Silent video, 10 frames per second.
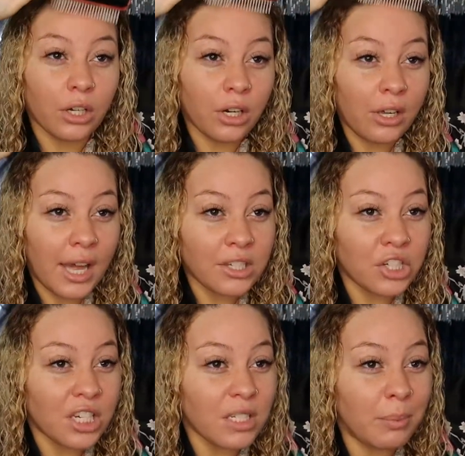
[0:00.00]
girl has
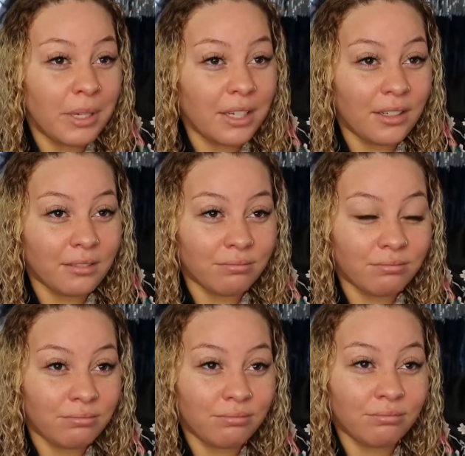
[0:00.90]
just been,
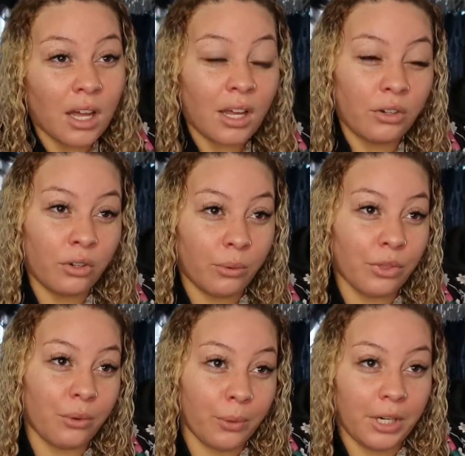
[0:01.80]
I don't know
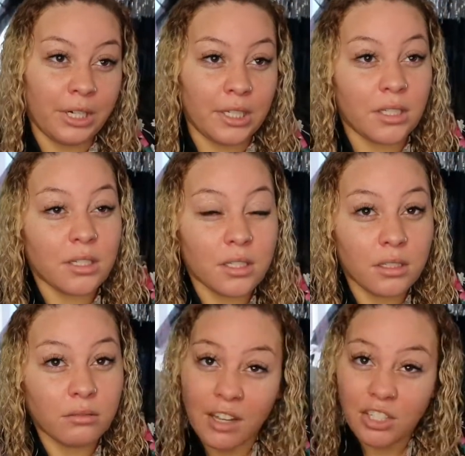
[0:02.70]
what the word is. I've